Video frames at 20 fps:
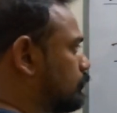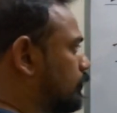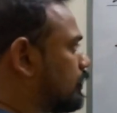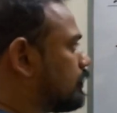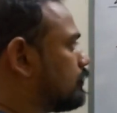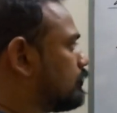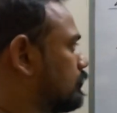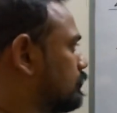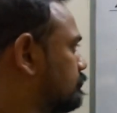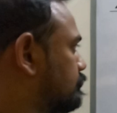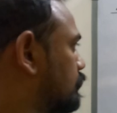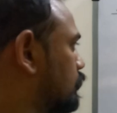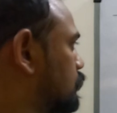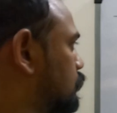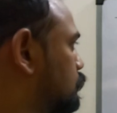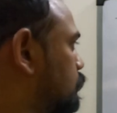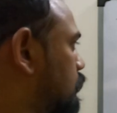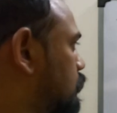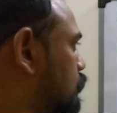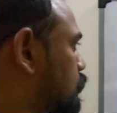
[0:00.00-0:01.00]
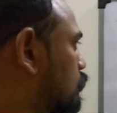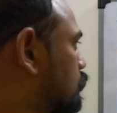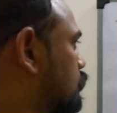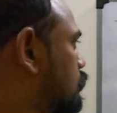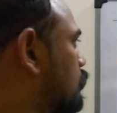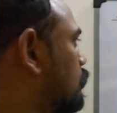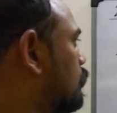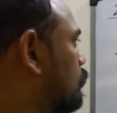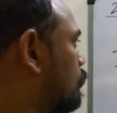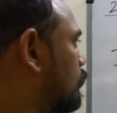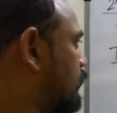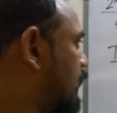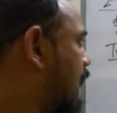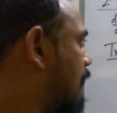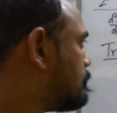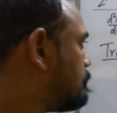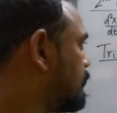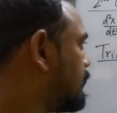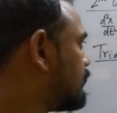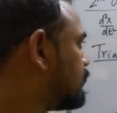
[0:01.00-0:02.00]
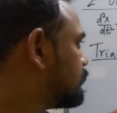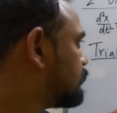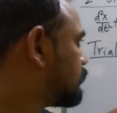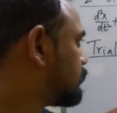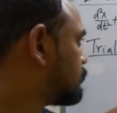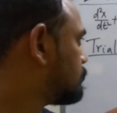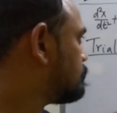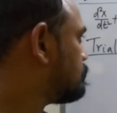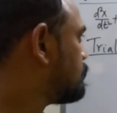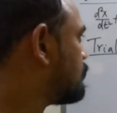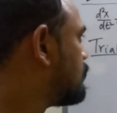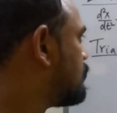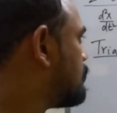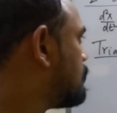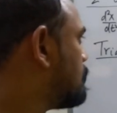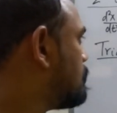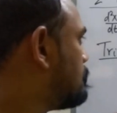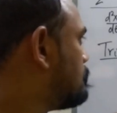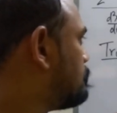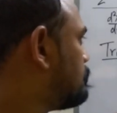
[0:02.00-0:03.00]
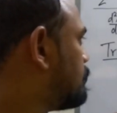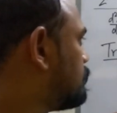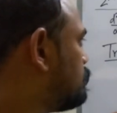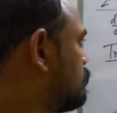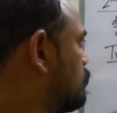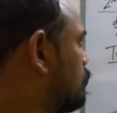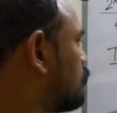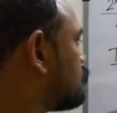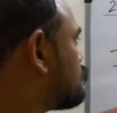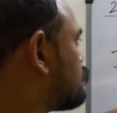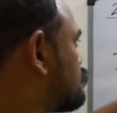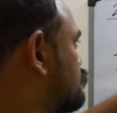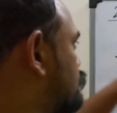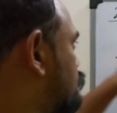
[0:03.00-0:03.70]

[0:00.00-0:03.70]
Well, of course, we don't know what m is, but we want